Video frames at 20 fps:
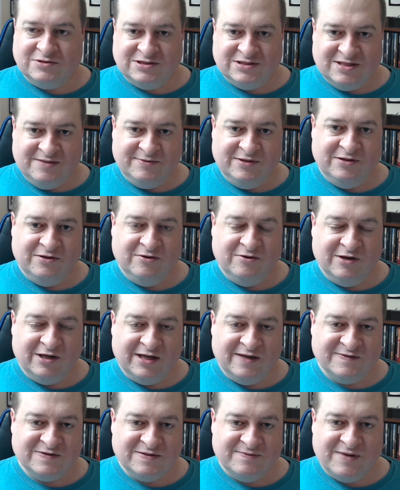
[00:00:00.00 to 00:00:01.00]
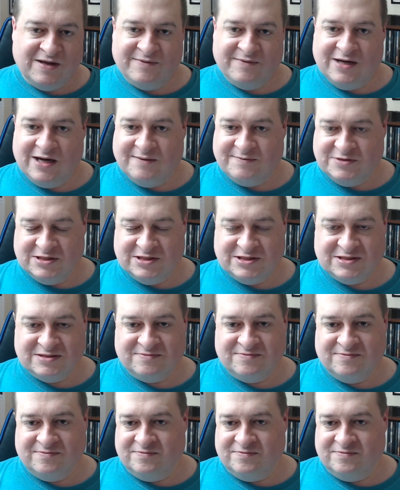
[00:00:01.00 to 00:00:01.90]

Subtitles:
some of the newer games, and maybe I'm just